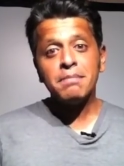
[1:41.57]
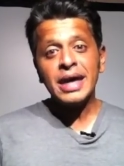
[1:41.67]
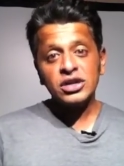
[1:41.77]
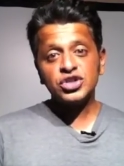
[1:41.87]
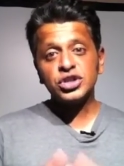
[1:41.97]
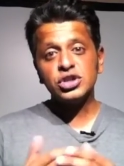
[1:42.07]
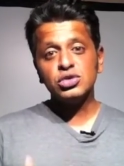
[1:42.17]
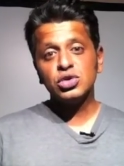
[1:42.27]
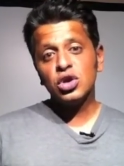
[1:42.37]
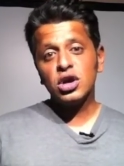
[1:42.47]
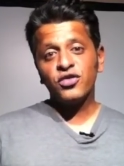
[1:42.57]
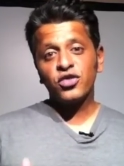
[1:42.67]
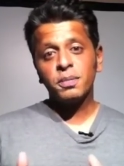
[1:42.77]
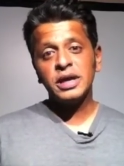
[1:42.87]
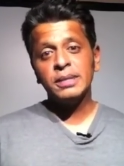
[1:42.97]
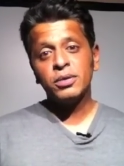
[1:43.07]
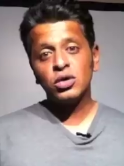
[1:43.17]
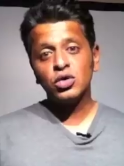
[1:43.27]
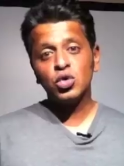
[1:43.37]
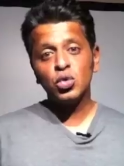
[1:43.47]
make sure you look for
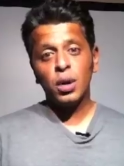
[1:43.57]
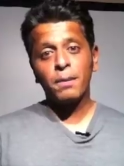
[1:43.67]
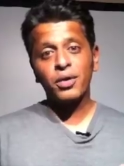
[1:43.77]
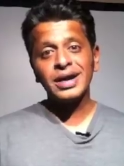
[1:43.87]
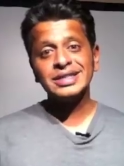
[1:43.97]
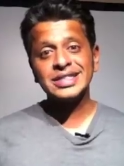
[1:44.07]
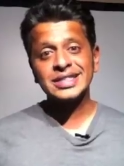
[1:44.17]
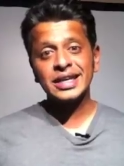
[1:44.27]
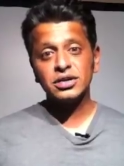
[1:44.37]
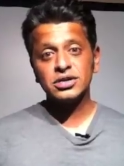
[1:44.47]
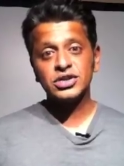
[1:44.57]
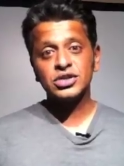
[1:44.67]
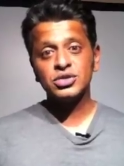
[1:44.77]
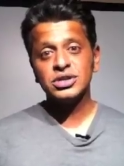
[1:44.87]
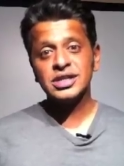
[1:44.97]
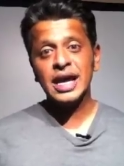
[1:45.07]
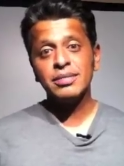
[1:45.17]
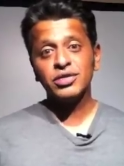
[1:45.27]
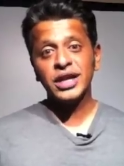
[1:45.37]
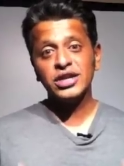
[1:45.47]
people who will bring skills to the
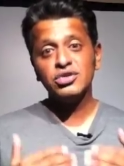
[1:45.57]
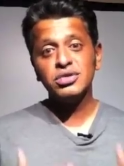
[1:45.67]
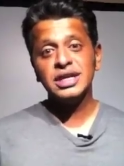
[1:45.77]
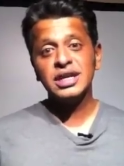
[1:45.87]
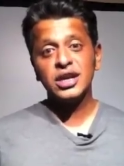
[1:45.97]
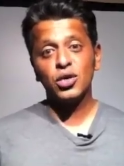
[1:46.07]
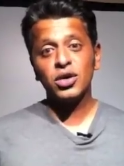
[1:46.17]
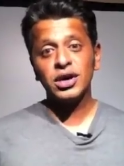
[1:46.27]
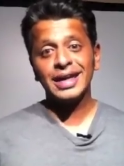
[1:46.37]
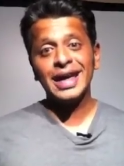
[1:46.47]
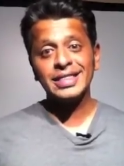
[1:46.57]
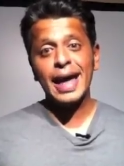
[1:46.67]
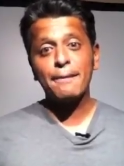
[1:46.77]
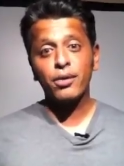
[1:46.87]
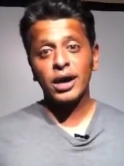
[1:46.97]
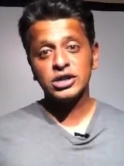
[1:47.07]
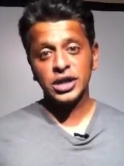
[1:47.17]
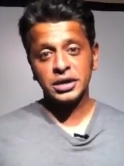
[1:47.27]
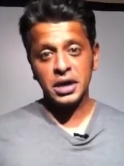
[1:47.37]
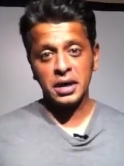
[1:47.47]
table that you need in order to get that
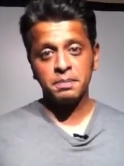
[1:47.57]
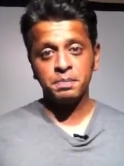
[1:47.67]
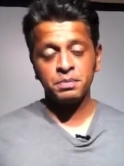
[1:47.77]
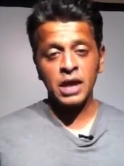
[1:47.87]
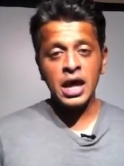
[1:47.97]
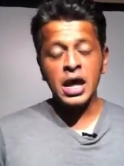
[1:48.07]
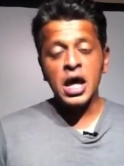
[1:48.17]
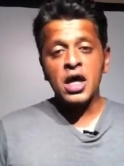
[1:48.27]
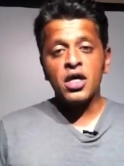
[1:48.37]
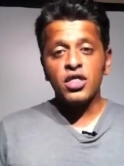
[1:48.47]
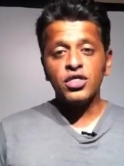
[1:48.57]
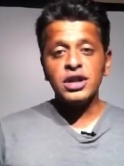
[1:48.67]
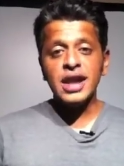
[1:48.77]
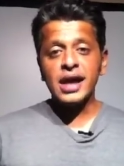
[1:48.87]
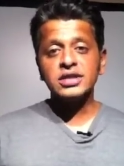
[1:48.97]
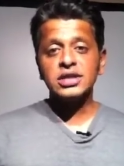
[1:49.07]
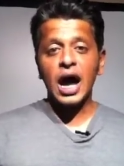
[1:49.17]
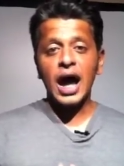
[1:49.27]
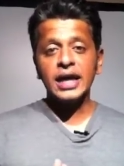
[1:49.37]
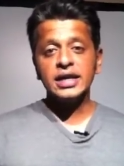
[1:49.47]
project done. The next
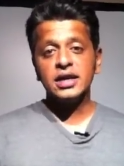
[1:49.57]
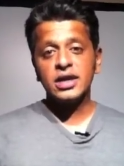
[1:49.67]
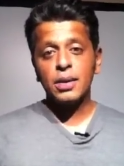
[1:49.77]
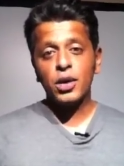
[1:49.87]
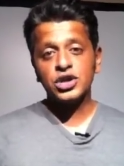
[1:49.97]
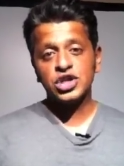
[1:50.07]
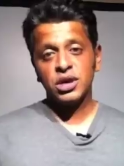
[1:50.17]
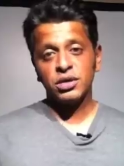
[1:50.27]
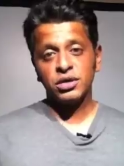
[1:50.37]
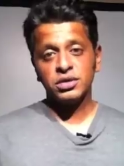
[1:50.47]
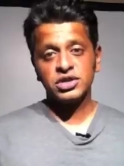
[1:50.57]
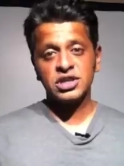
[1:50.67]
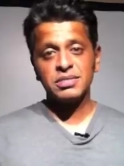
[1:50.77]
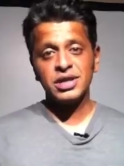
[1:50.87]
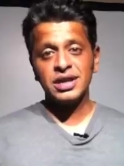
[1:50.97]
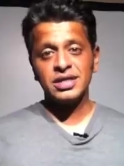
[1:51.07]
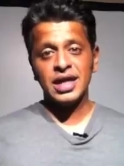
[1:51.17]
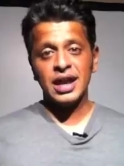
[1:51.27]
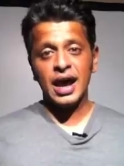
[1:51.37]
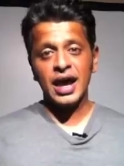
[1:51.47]
idea that I want to share with you is something
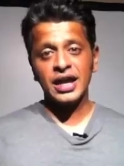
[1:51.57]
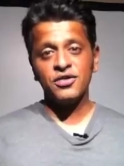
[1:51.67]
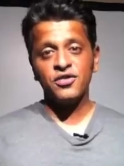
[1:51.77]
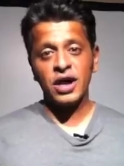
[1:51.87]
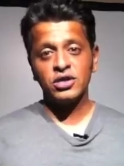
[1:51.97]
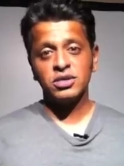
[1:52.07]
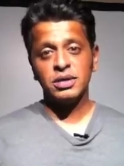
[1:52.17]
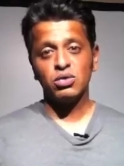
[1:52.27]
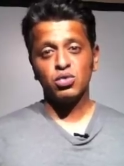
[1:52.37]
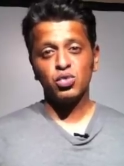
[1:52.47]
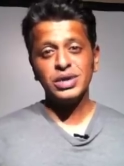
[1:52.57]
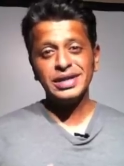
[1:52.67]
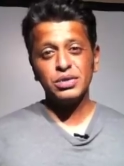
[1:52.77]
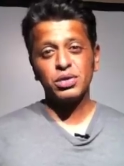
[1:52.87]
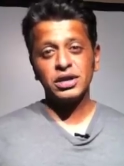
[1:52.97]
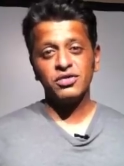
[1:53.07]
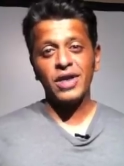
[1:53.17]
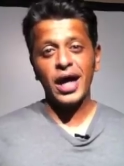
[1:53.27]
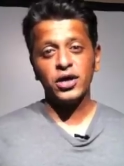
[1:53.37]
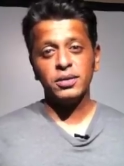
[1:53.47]
that I have found to be really, really
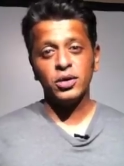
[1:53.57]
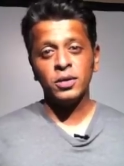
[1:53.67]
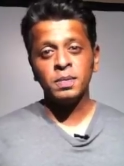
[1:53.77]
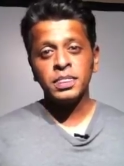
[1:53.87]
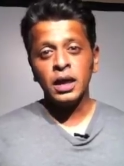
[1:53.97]
valuable